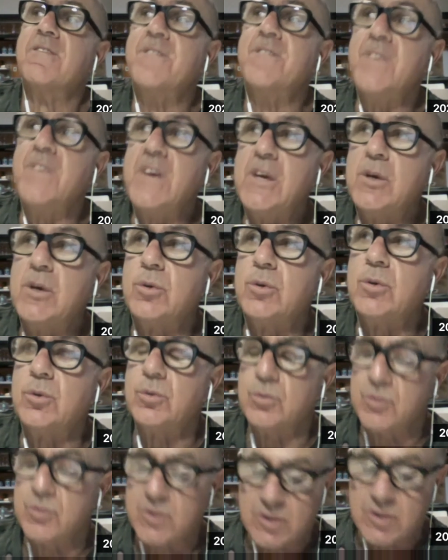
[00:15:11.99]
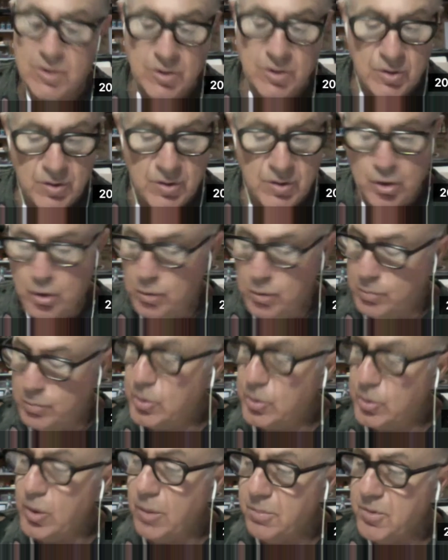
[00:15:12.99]
vehicles to
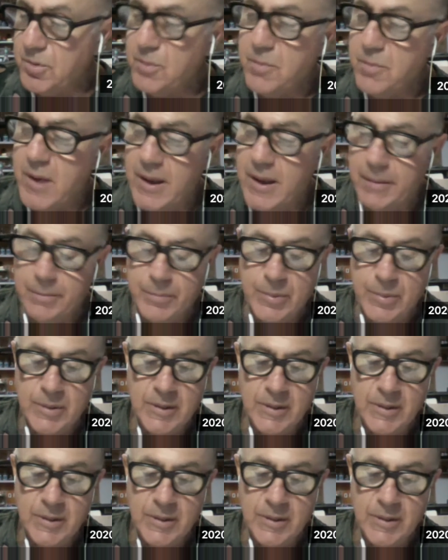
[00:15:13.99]
prop them up